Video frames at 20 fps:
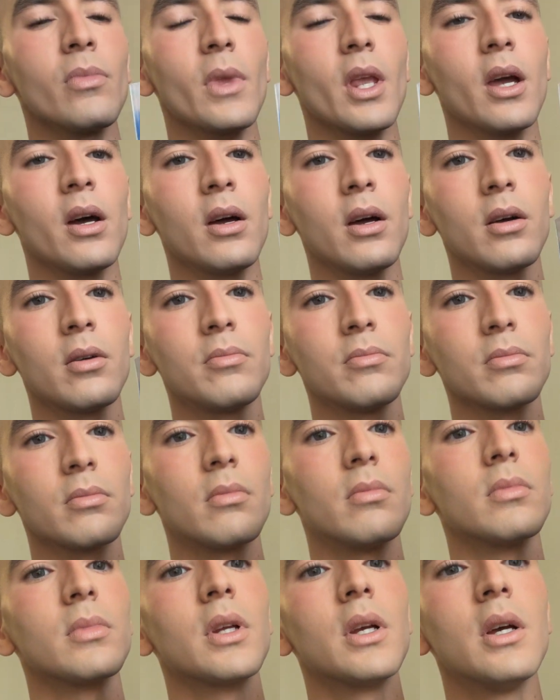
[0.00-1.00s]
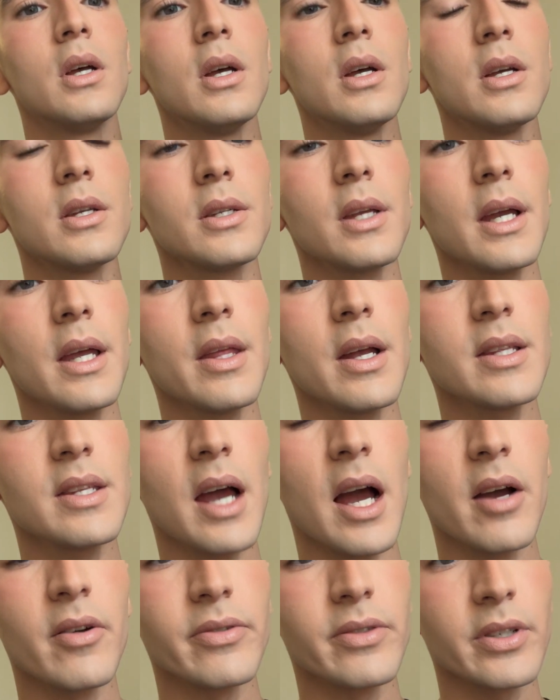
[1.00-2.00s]
So yeah, that's
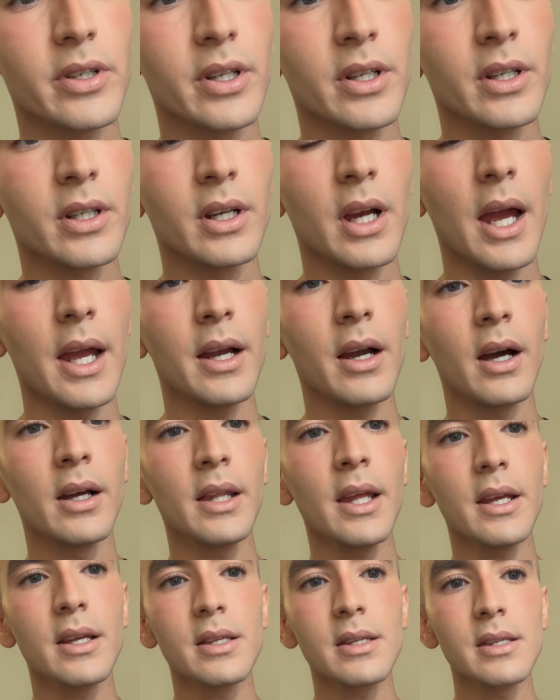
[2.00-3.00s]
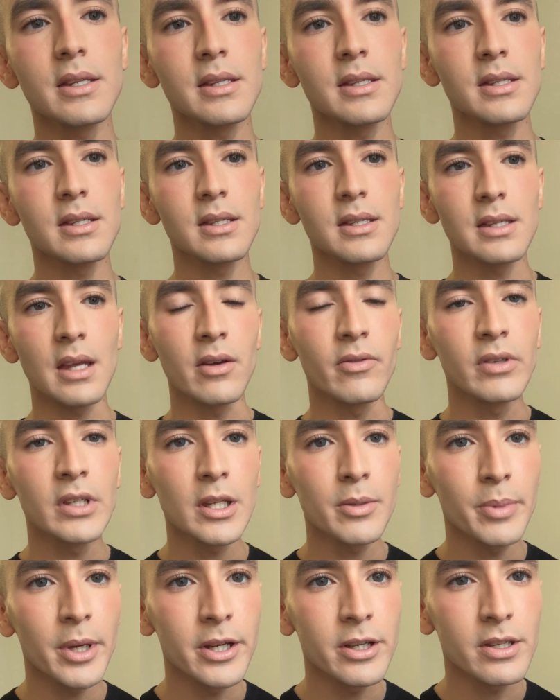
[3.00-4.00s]
After. I got like
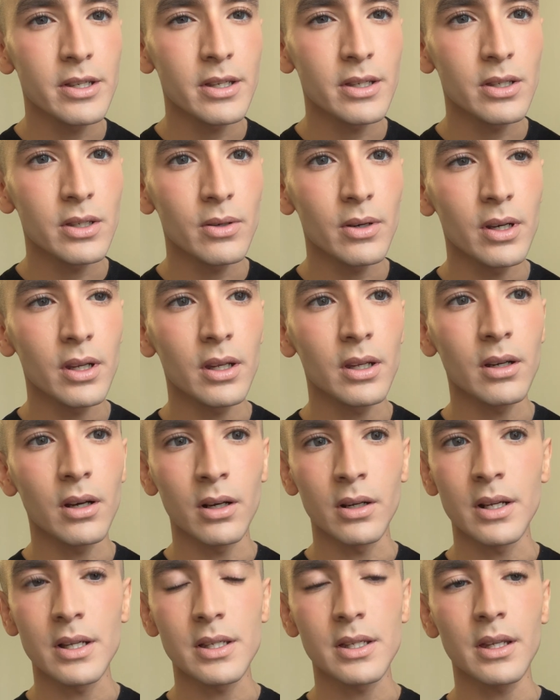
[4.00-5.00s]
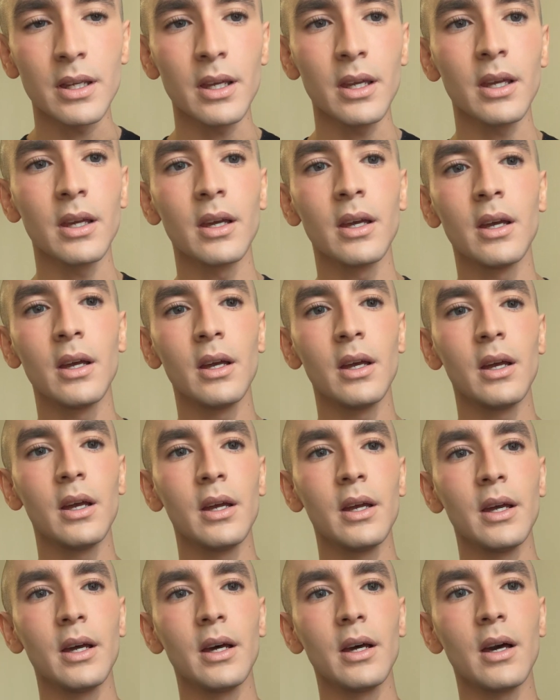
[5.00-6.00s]
70 pages into it, and honestly,
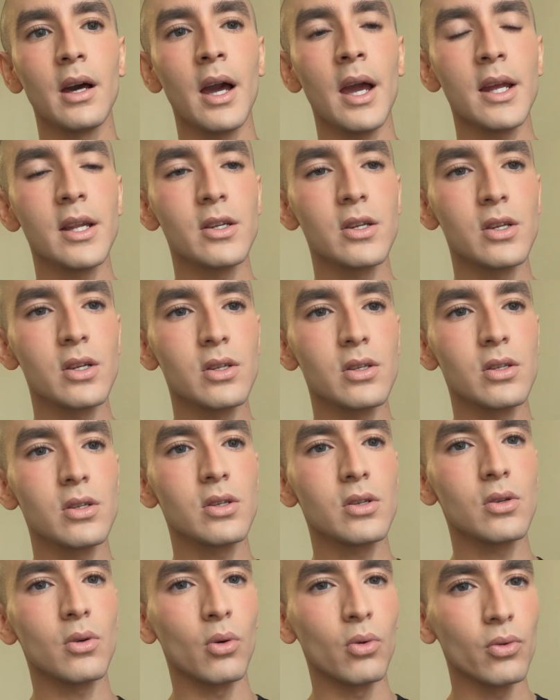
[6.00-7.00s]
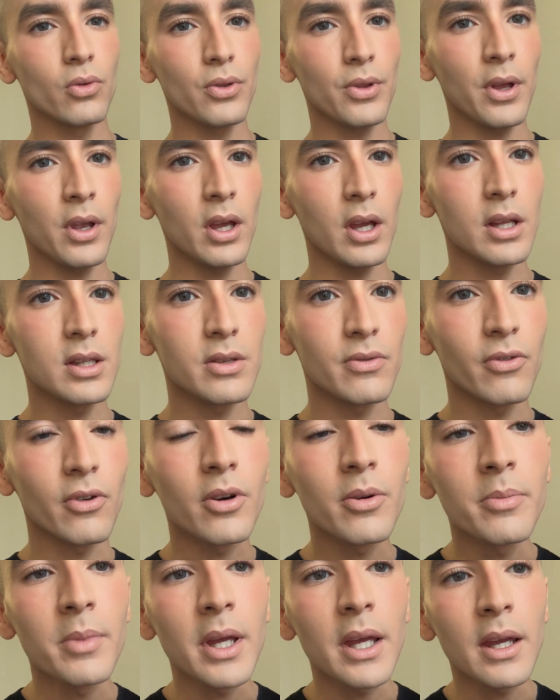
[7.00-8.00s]
I don't think it's
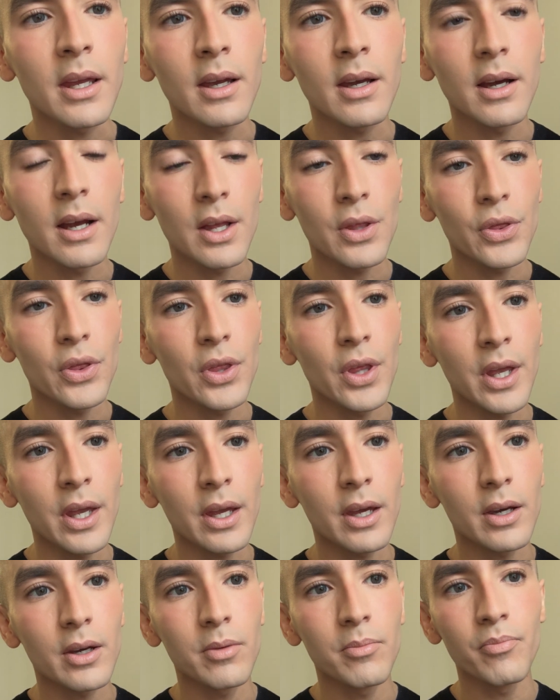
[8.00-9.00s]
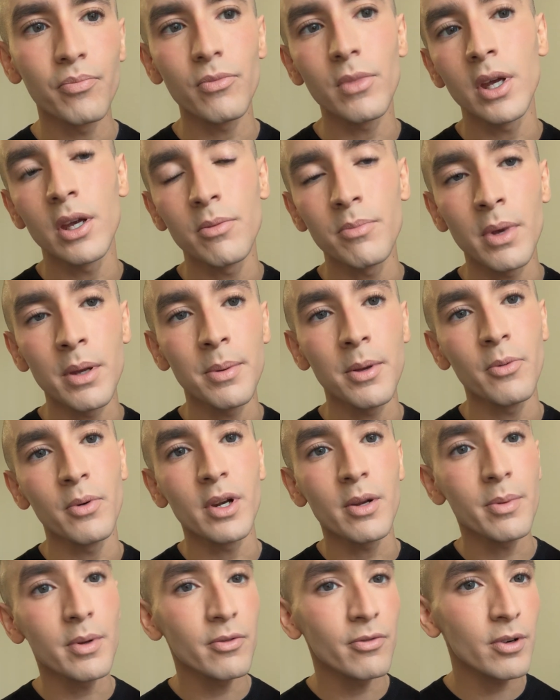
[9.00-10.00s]
for me. I think it maybe would
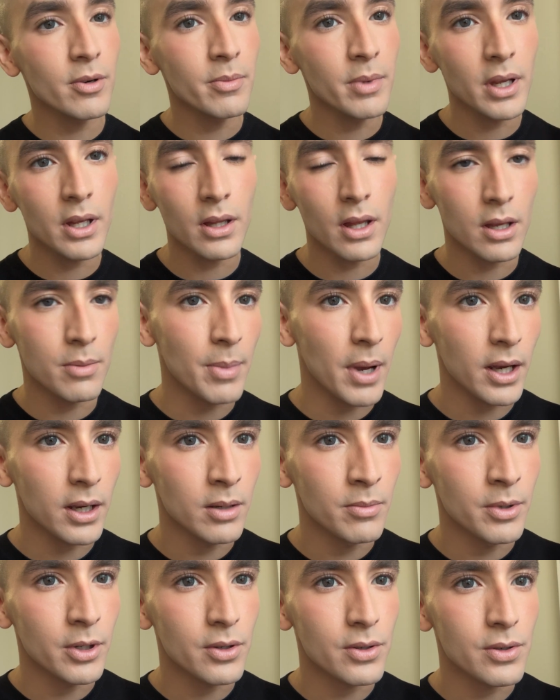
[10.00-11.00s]
have been for me like back in middle